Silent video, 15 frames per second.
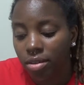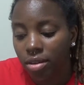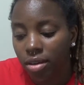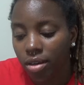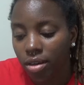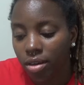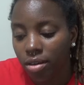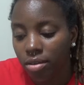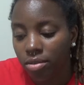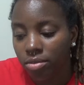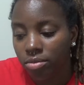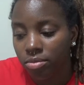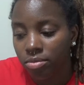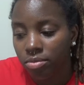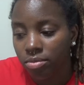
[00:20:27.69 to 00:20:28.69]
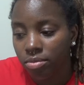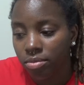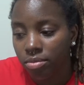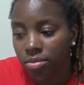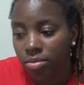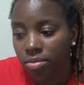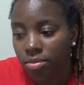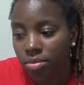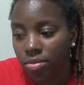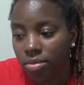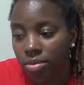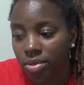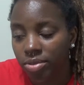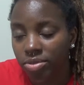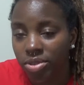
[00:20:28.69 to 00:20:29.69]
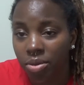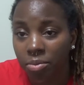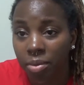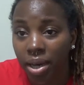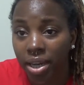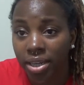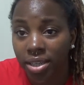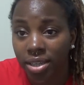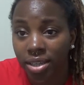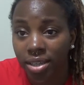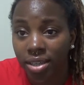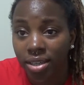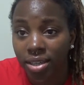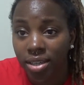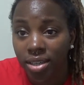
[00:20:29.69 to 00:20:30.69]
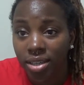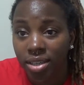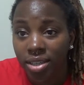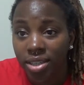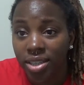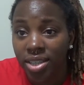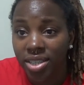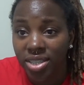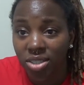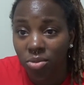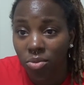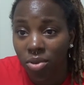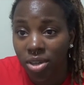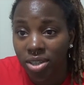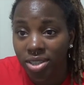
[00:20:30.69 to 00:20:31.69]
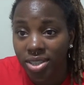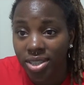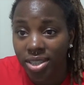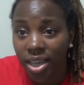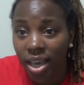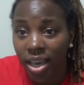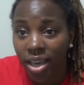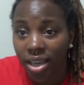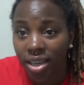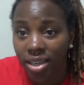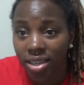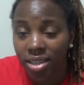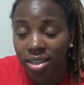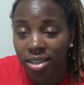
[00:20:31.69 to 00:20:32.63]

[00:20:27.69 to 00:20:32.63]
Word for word: Um, if somebody needs somewhere to stay,